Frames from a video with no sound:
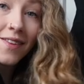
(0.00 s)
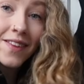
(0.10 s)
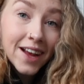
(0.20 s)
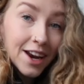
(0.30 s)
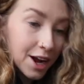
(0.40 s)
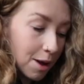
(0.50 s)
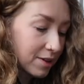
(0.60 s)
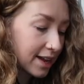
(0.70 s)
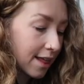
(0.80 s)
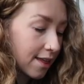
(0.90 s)
and then they're going to come
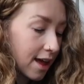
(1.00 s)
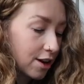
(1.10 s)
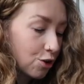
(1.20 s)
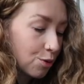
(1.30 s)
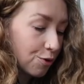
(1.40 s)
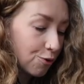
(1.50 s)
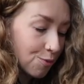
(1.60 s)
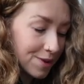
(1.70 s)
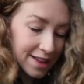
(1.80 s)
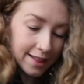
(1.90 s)
together and do a
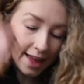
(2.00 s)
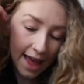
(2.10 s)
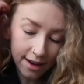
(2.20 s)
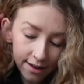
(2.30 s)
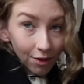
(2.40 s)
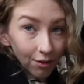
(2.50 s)
performance at the end.